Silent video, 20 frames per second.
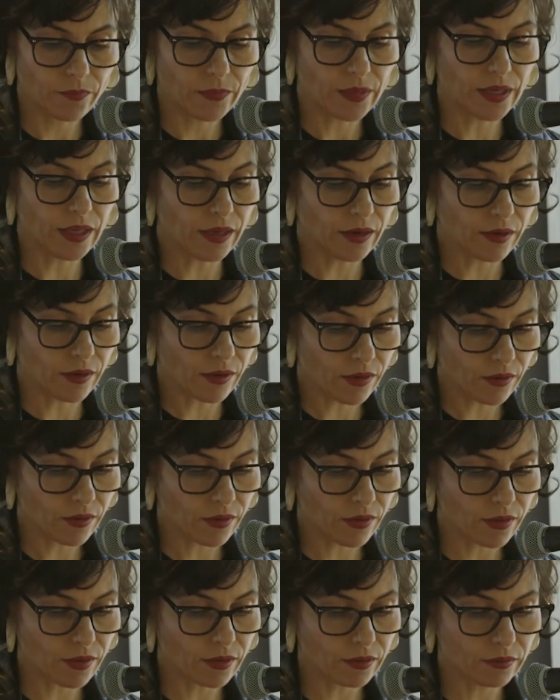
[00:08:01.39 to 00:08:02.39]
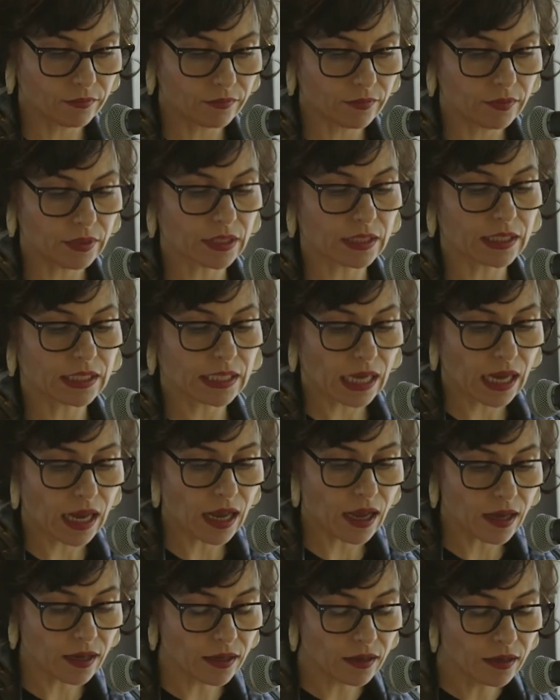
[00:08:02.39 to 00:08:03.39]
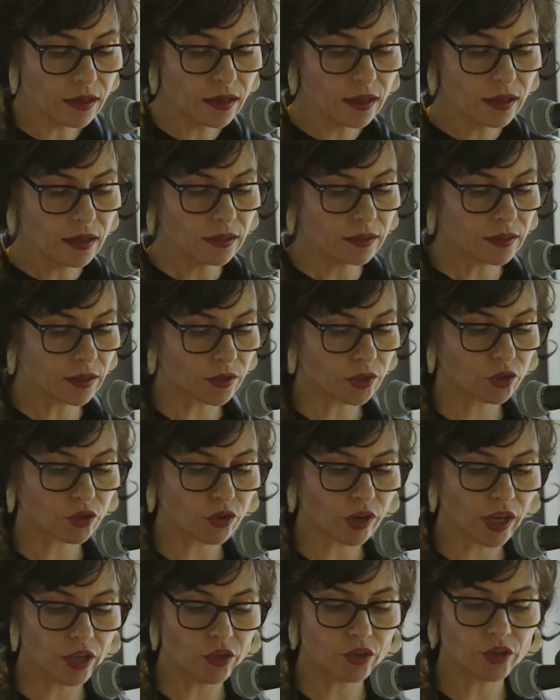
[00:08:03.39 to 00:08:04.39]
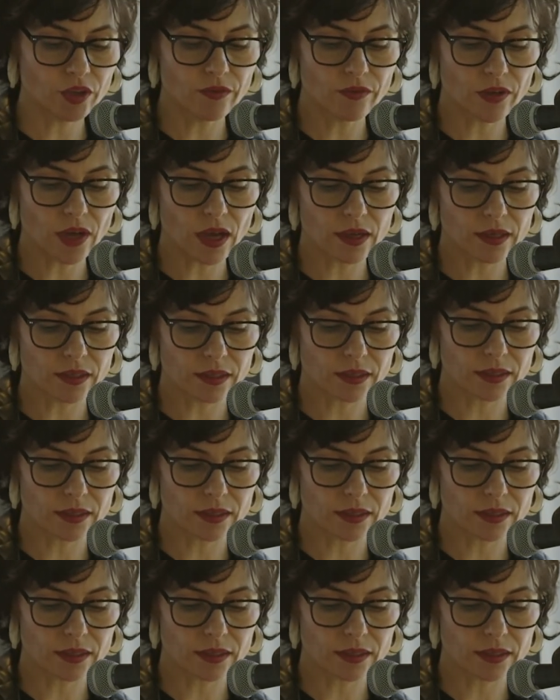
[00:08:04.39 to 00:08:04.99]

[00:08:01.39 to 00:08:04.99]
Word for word: The earth, the sky, the strange Nevada